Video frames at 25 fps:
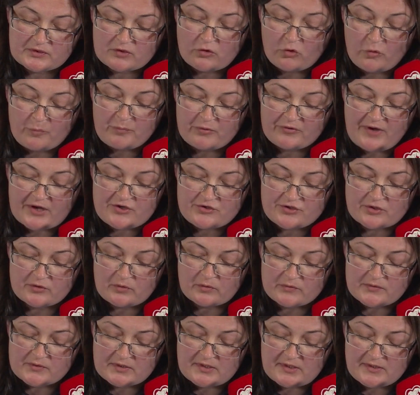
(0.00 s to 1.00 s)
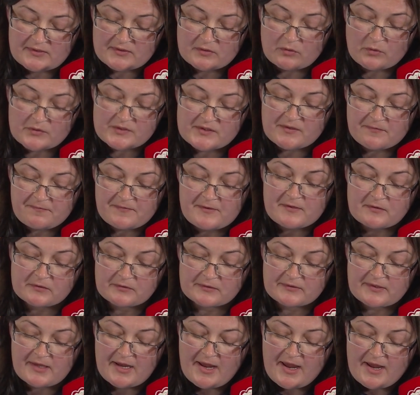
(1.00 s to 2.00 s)
good cooperation on the
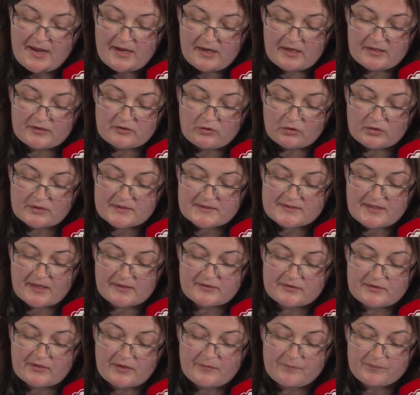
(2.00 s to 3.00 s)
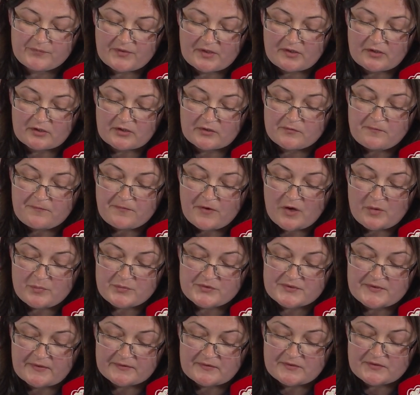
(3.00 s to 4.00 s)
field. And Oleksandr
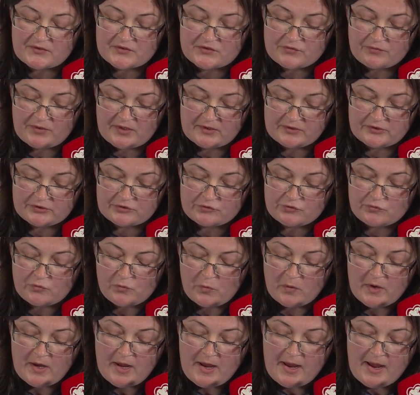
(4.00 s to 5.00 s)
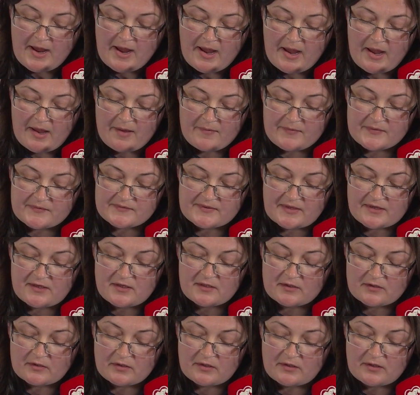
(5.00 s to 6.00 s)
confirms that it is really true.
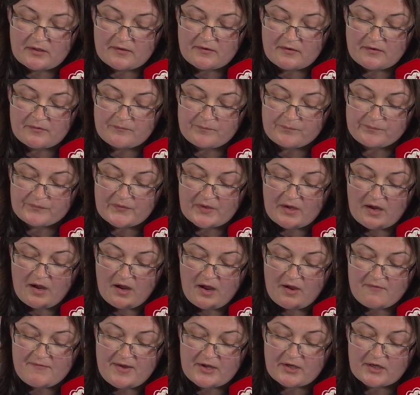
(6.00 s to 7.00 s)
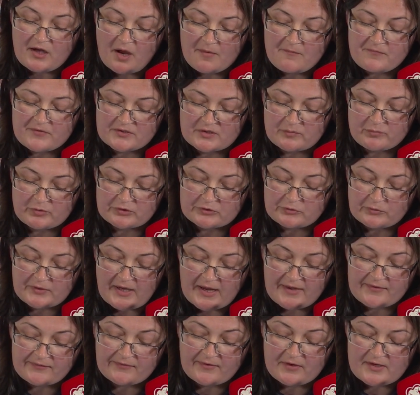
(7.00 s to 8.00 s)
They are very comfortable
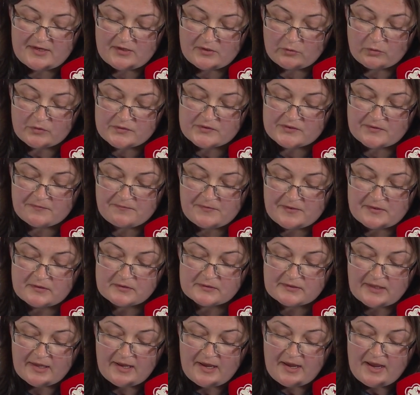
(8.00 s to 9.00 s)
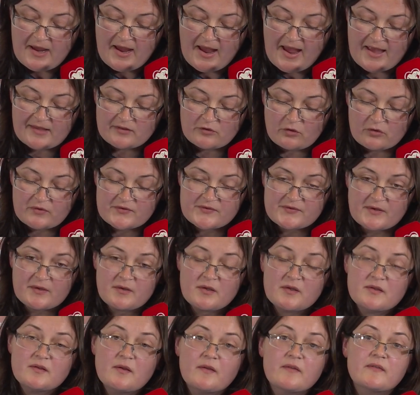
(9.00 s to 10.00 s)
together on the field, and
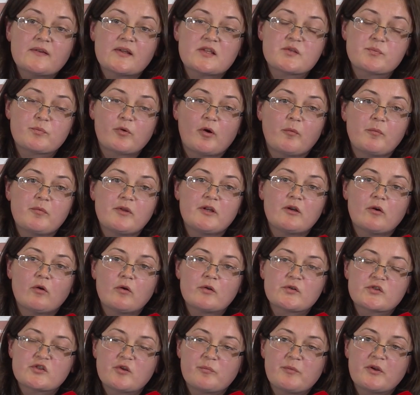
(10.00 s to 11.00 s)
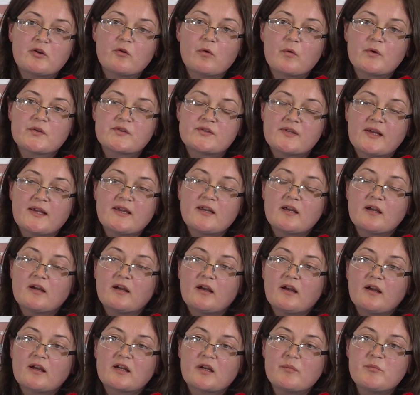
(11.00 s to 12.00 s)
that's probably also because they
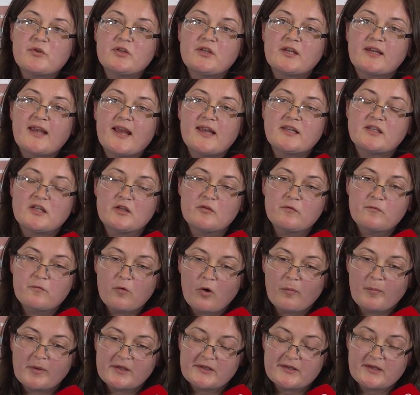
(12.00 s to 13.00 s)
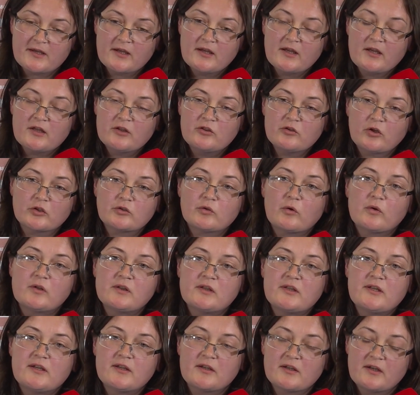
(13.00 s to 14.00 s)
communicate informally, not
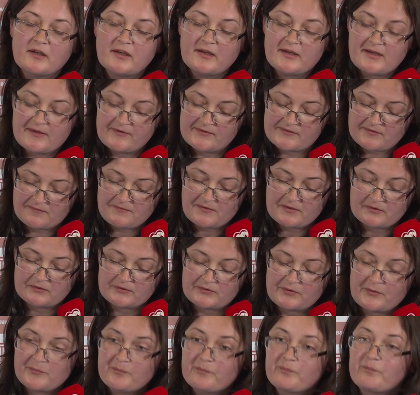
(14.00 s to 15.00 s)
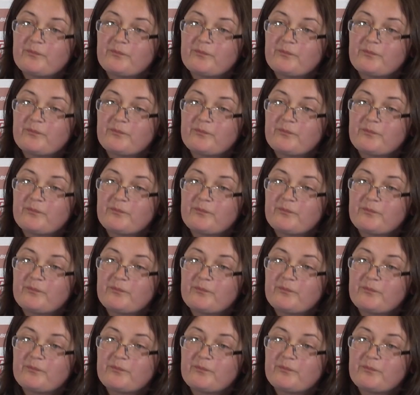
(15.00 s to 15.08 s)
only in the field.